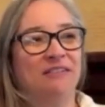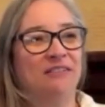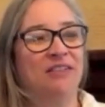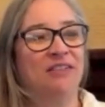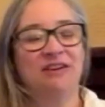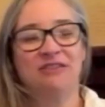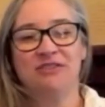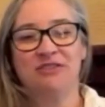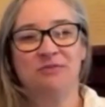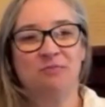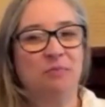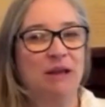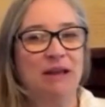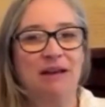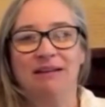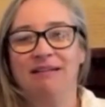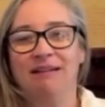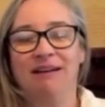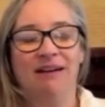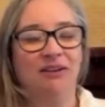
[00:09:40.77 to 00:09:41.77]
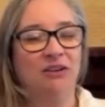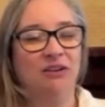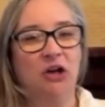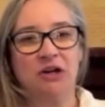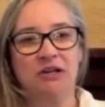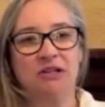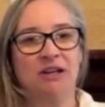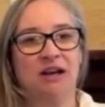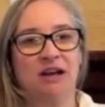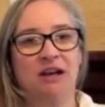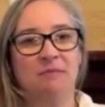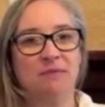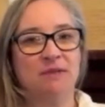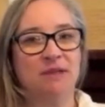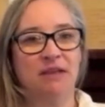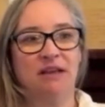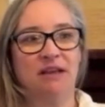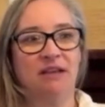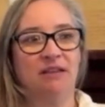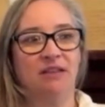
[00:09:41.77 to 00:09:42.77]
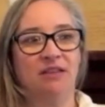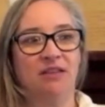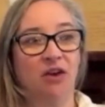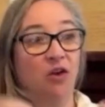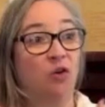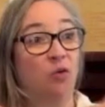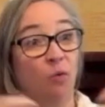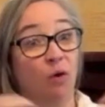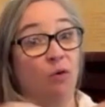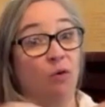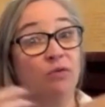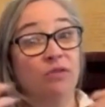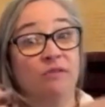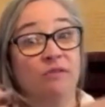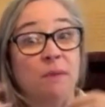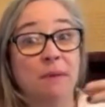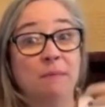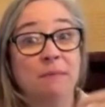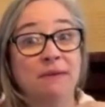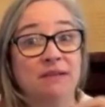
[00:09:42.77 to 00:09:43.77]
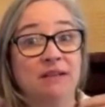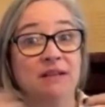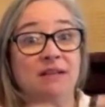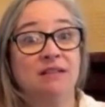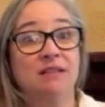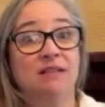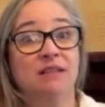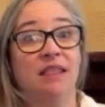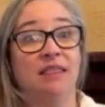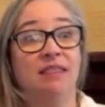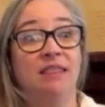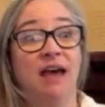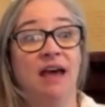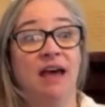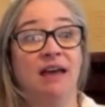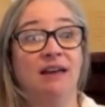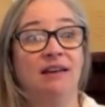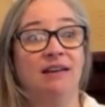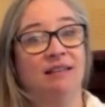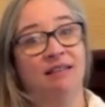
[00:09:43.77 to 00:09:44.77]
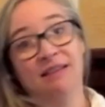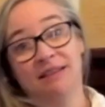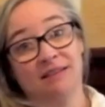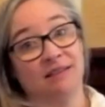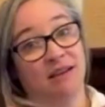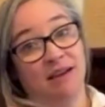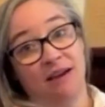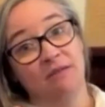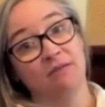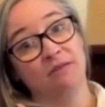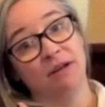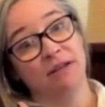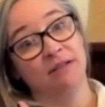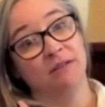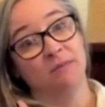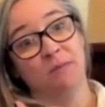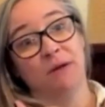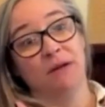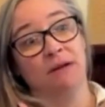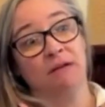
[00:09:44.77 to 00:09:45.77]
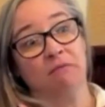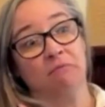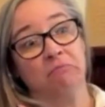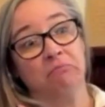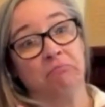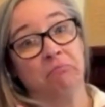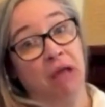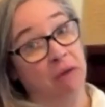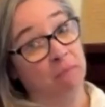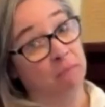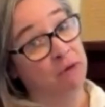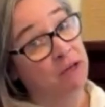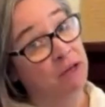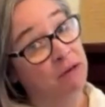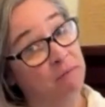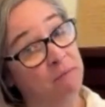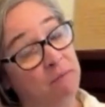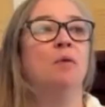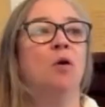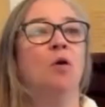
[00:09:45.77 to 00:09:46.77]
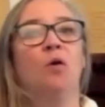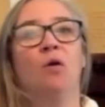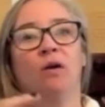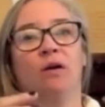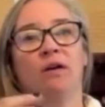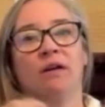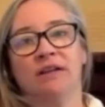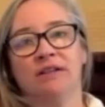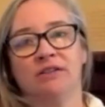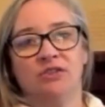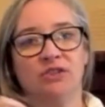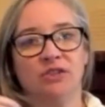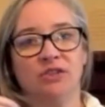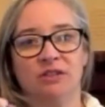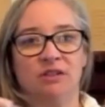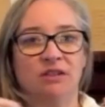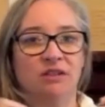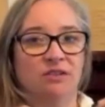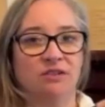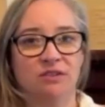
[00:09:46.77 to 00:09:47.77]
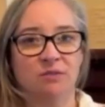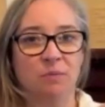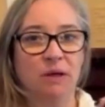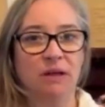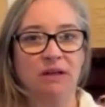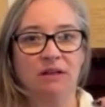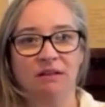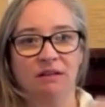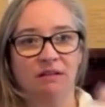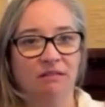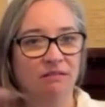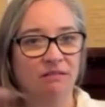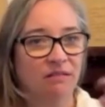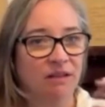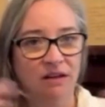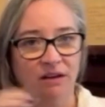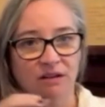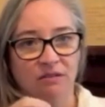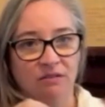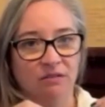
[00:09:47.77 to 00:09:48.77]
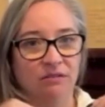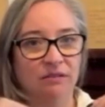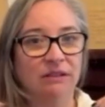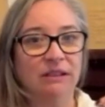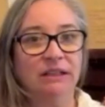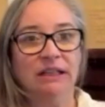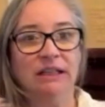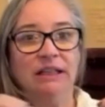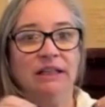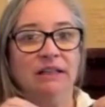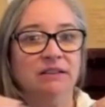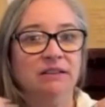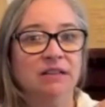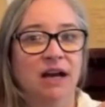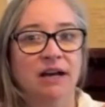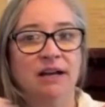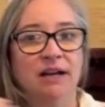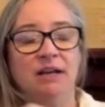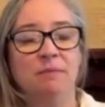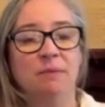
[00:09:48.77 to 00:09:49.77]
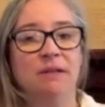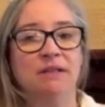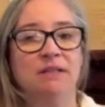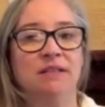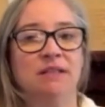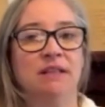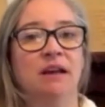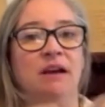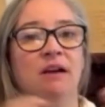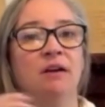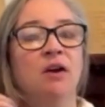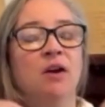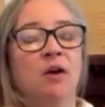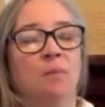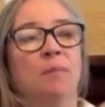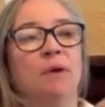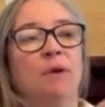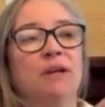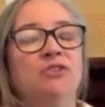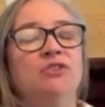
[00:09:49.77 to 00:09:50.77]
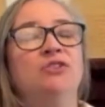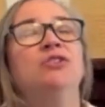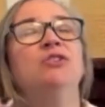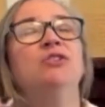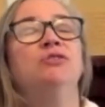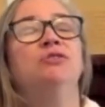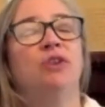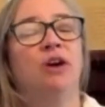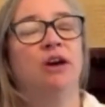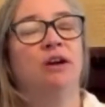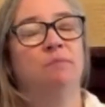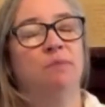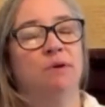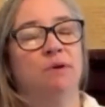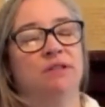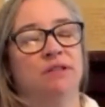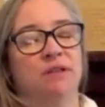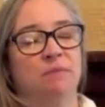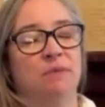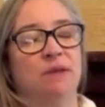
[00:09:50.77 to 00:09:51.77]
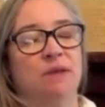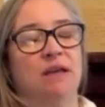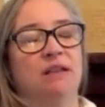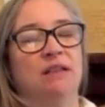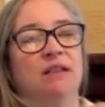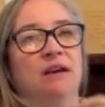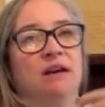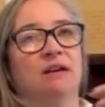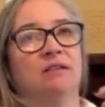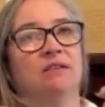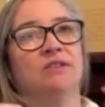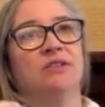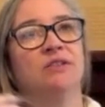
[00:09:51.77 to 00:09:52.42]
there's been a lot of times in the growth of my business that this account has been empty, or it's just there's been, little tiny bits in there, but I do try to put something in there